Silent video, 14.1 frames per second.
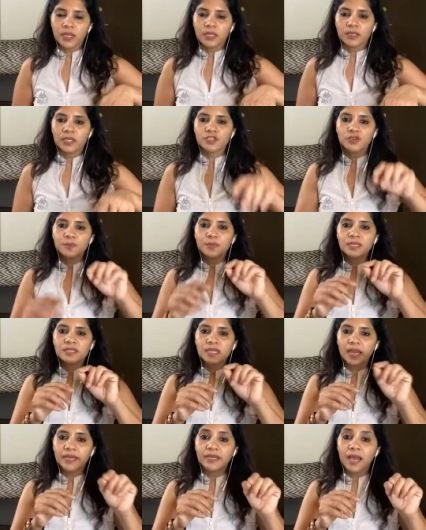there should be a
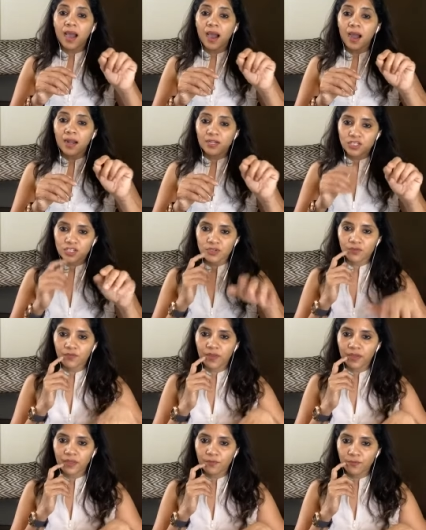slight arch
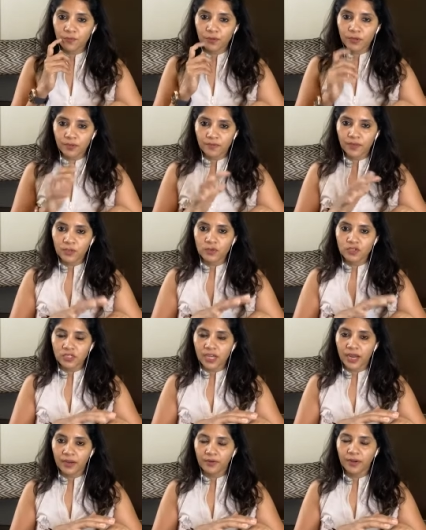when the foot when you
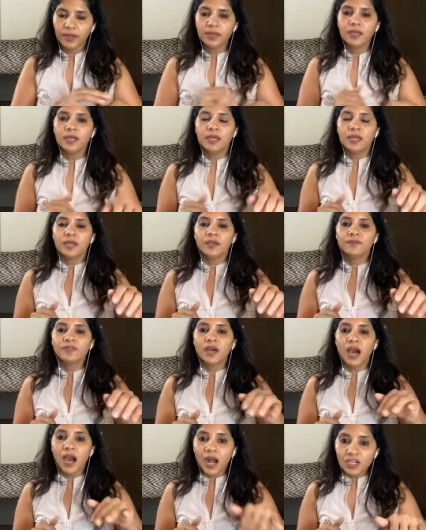stand. Right. If
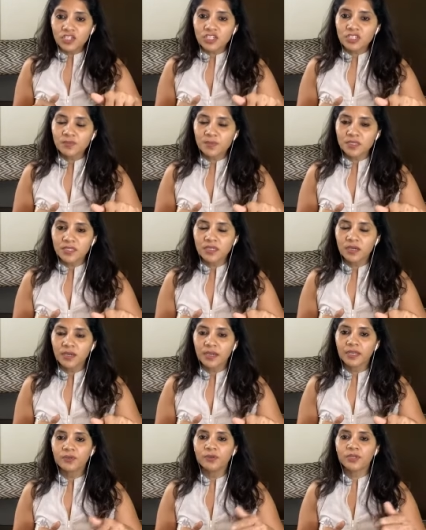the arch is missing,
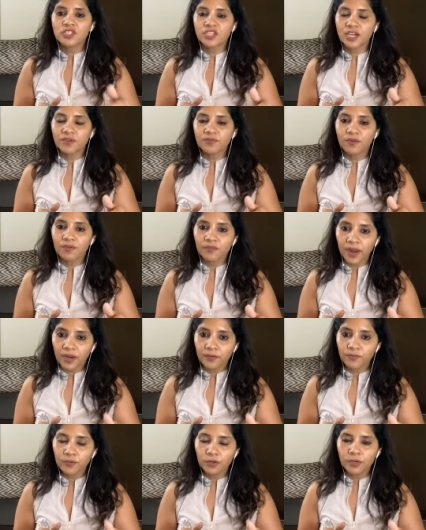again you can check for
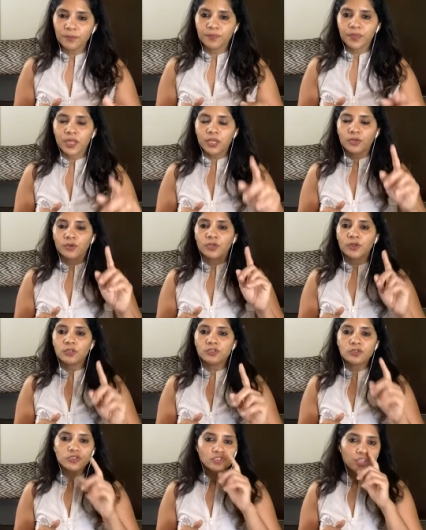flat foot you can
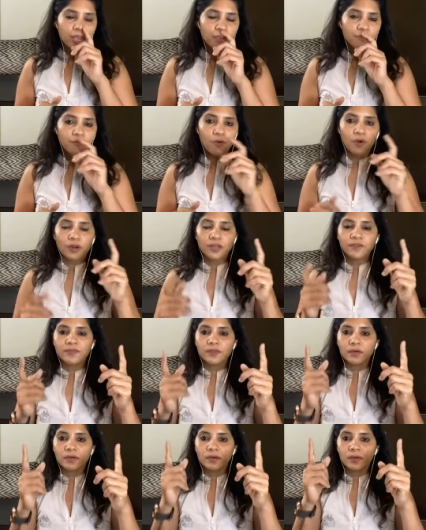also check for if
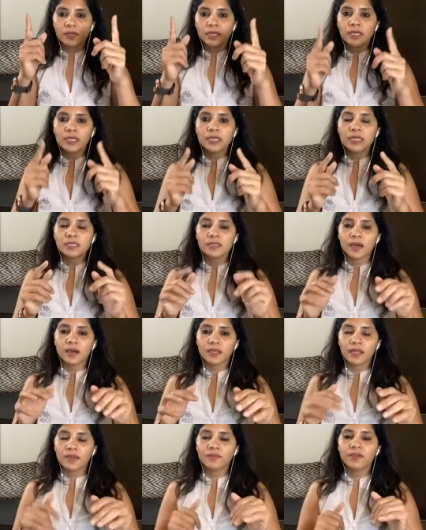the knees
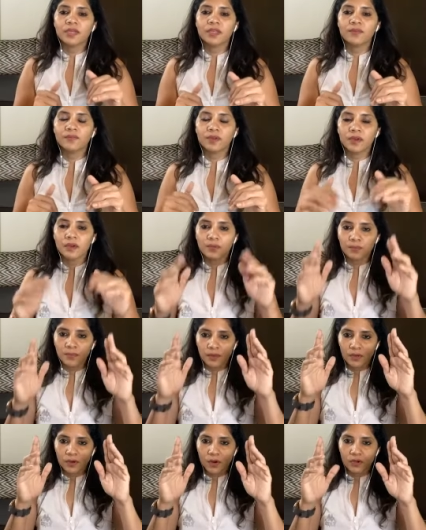are caving in uh,
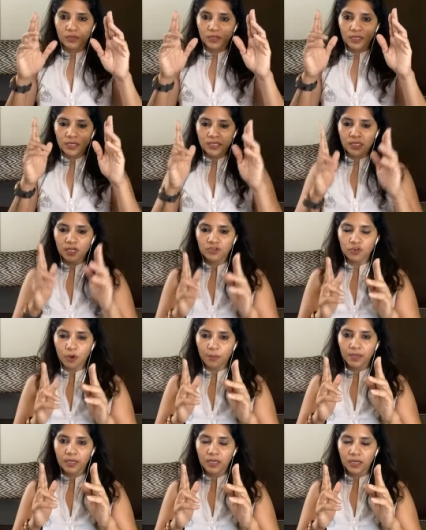uh or the knees are
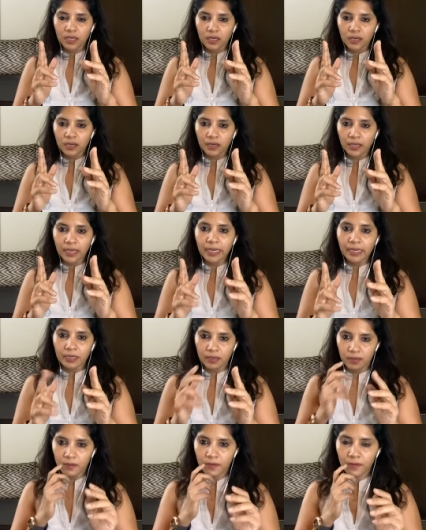dropping uh, in.
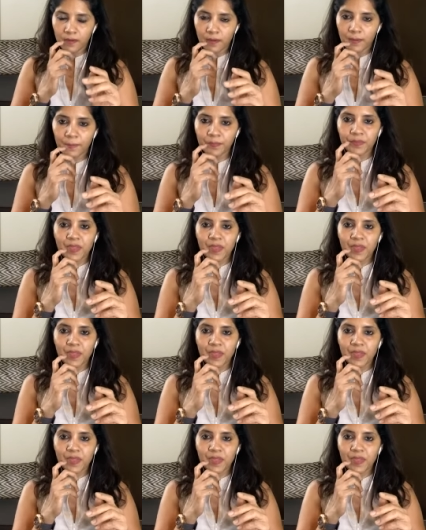Um,